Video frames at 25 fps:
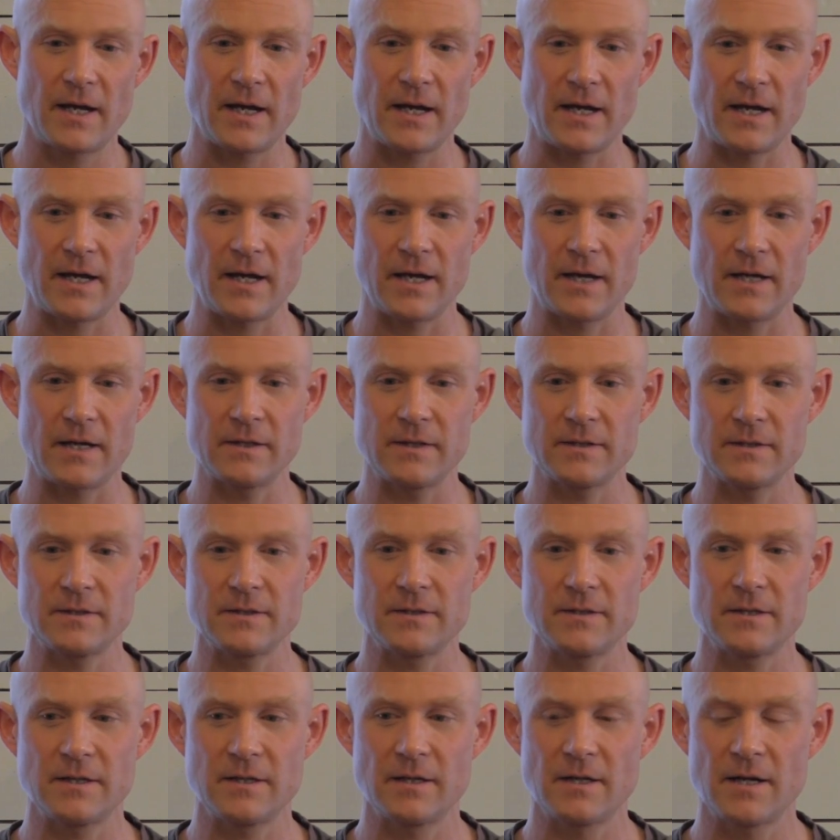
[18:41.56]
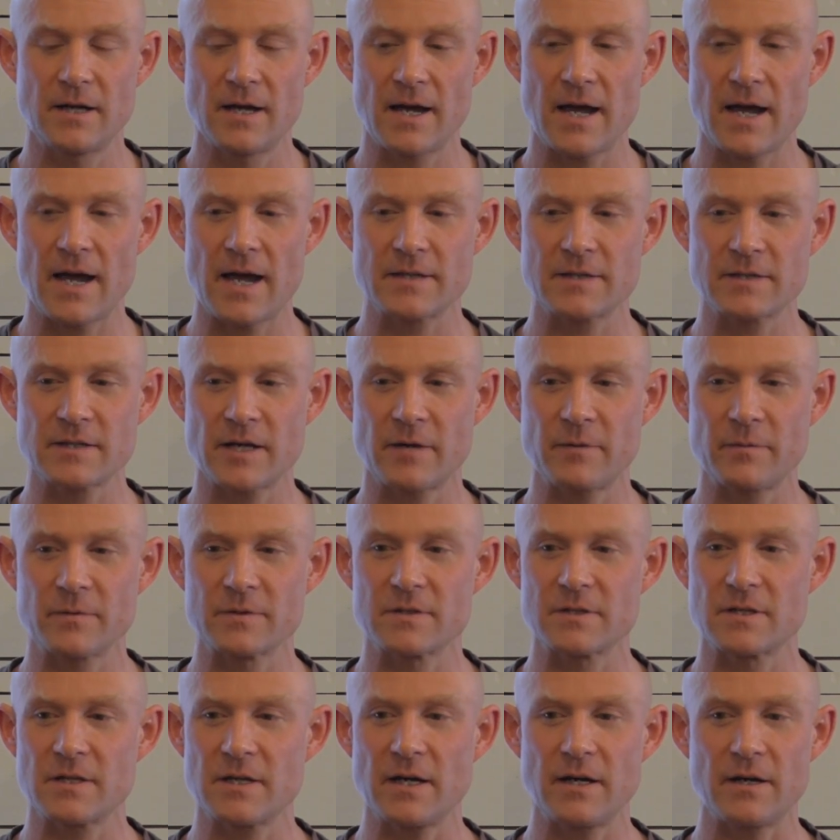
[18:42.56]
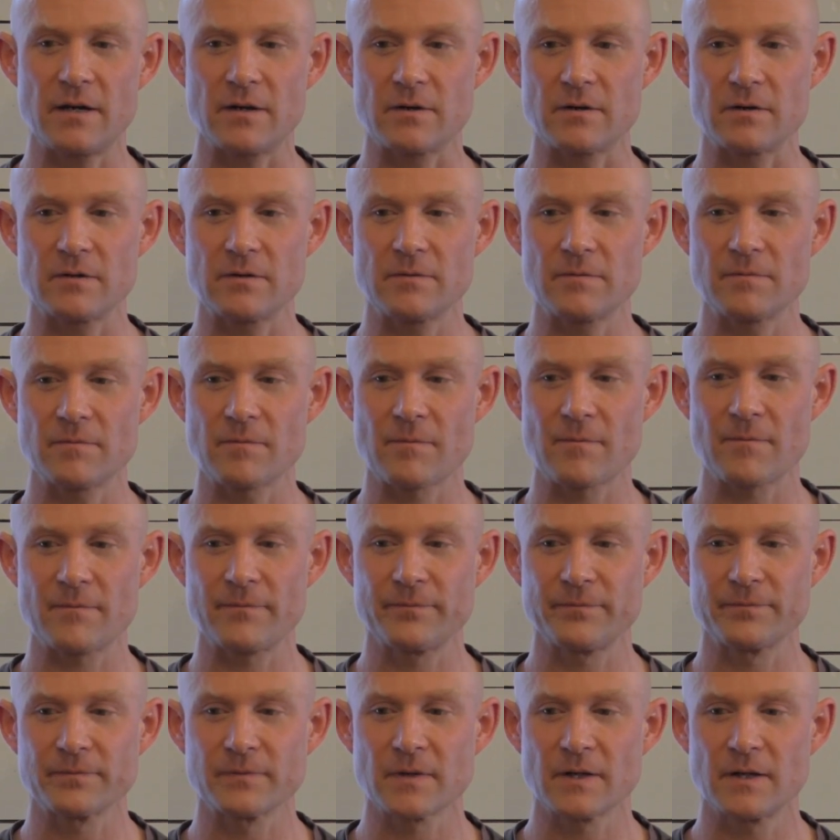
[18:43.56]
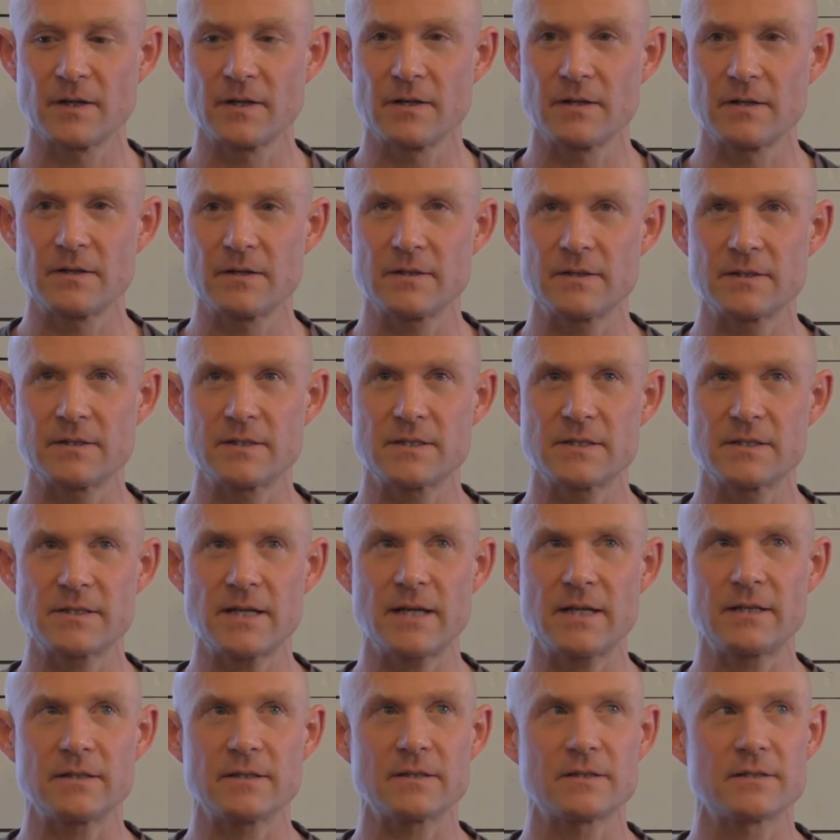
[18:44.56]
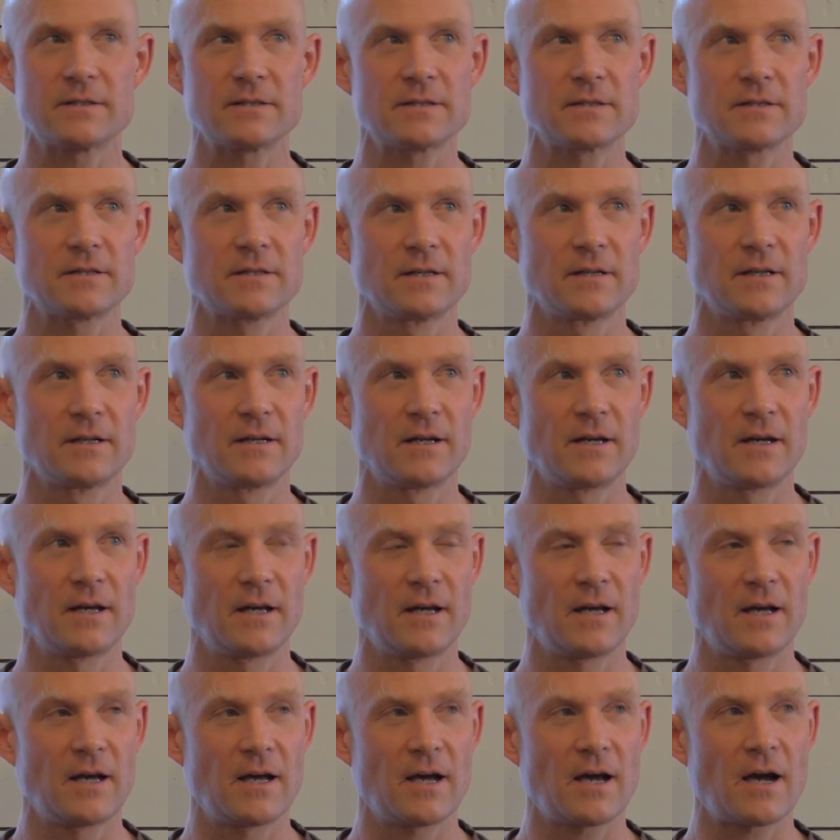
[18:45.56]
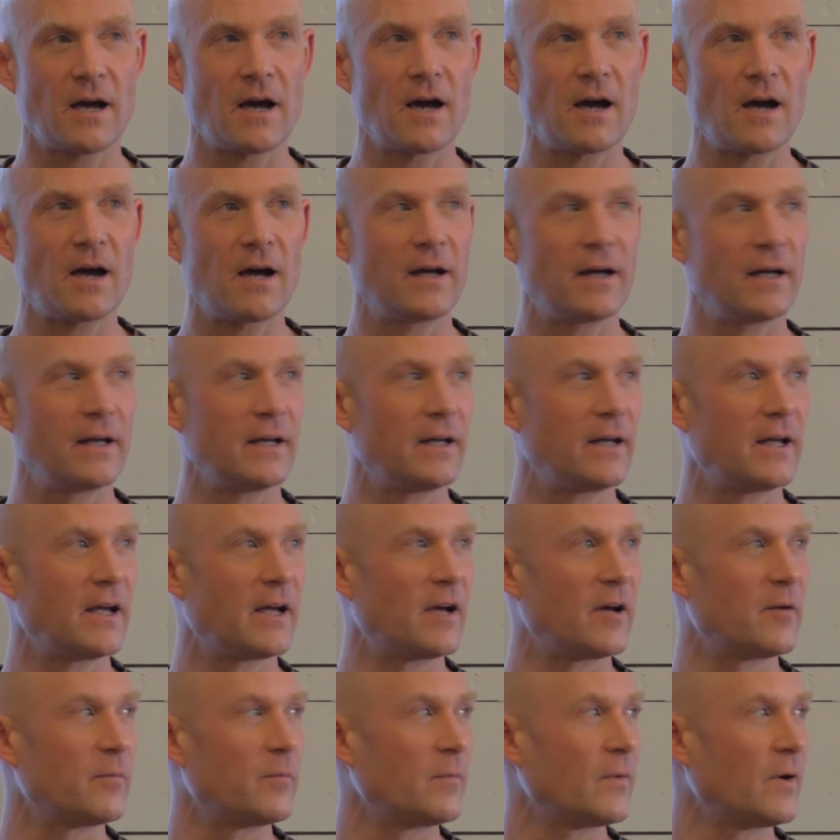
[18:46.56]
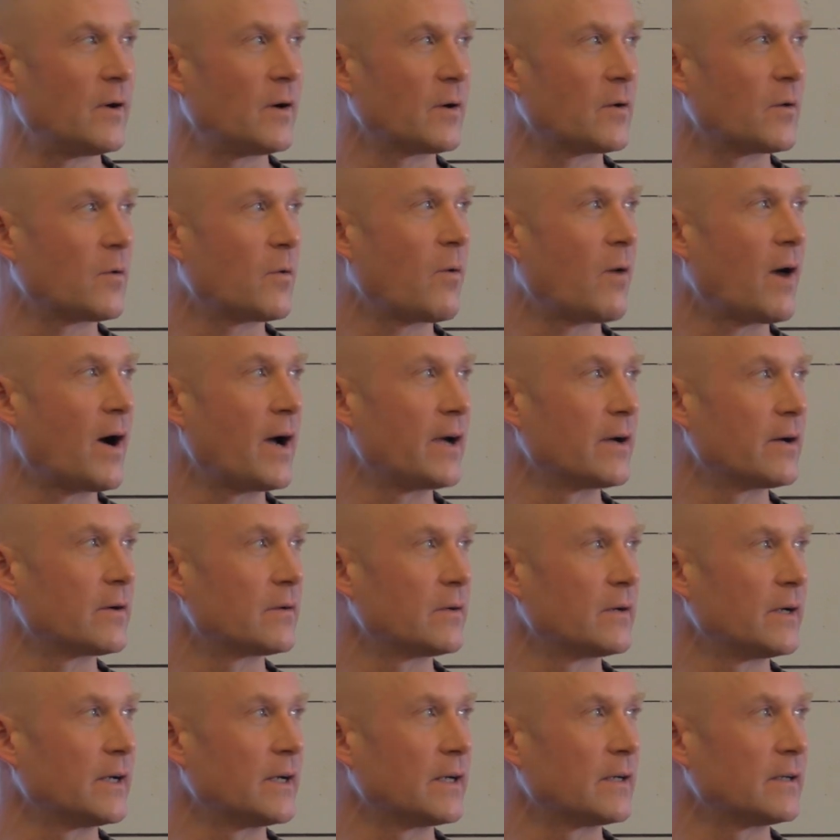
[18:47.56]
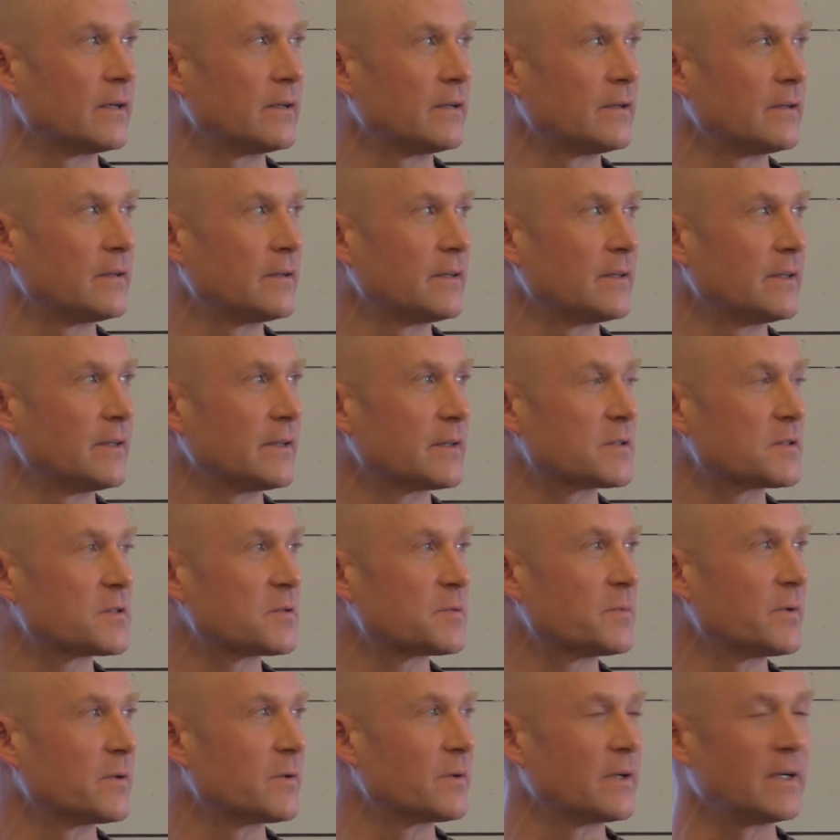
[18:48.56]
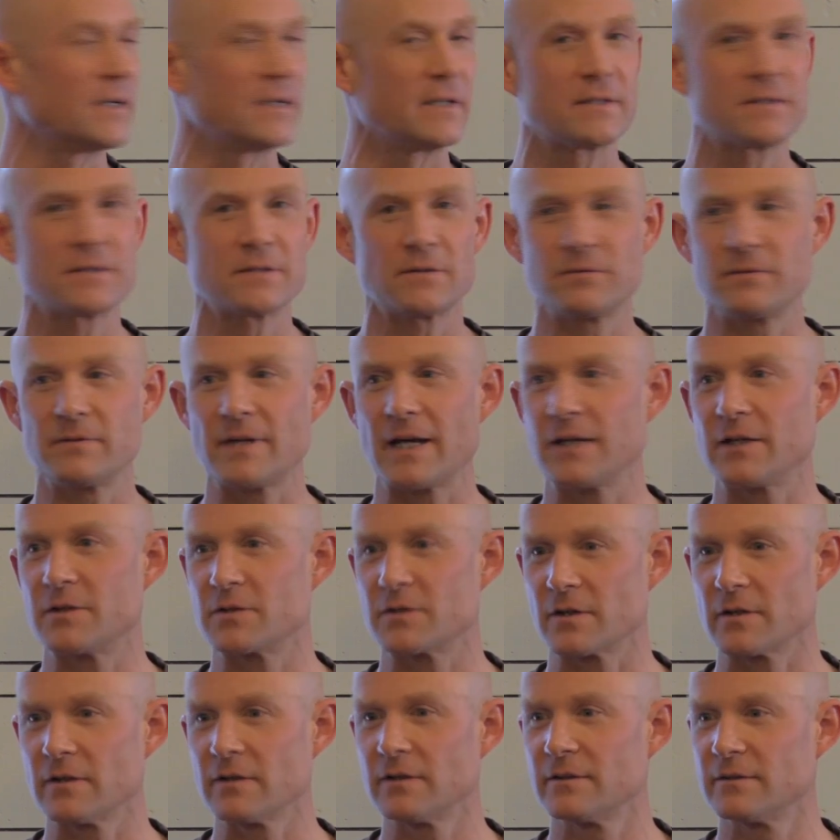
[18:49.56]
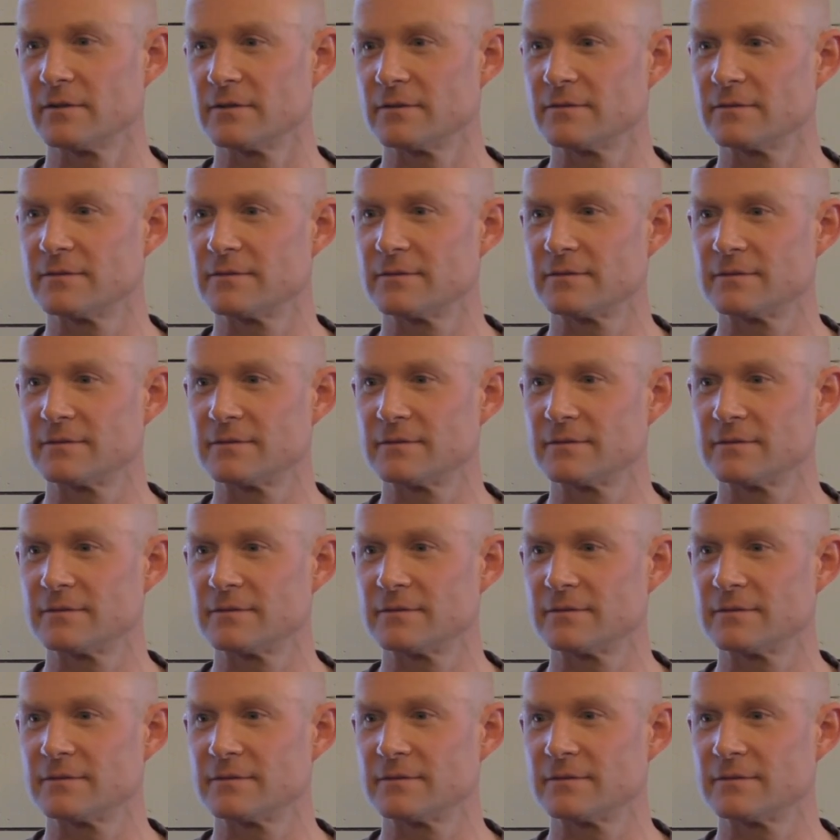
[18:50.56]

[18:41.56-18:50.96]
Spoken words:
And as I was there, the sense I am acquiring the experience of nature.